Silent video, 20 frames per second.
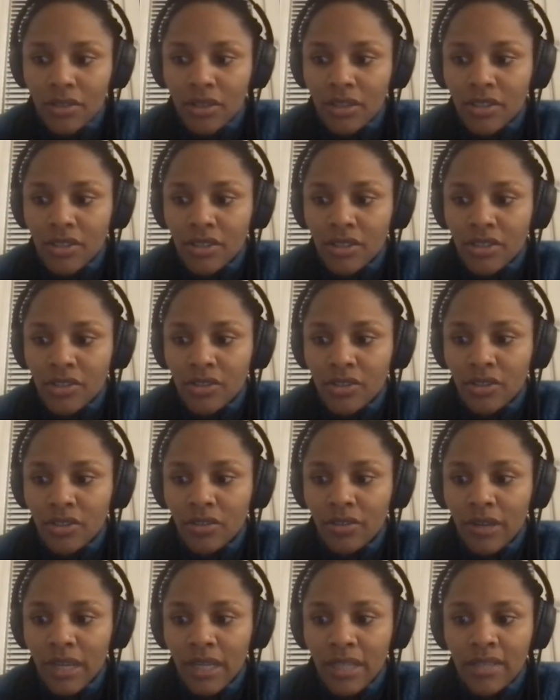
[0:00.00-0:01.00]
continue the
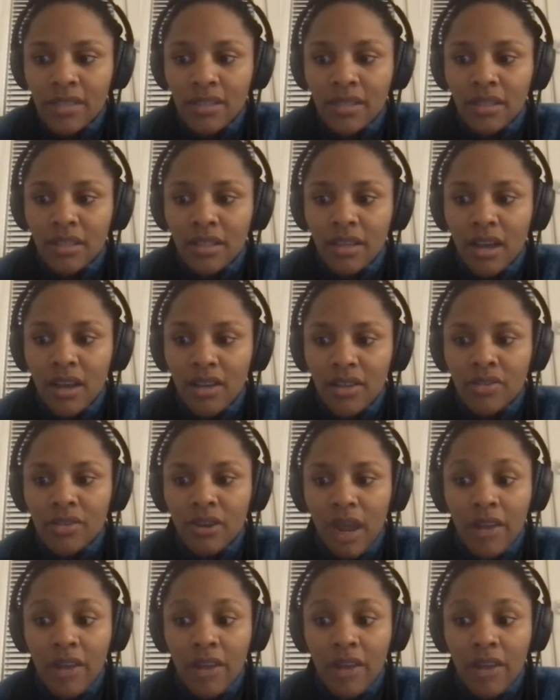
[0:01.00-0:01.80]
race in the Oscar,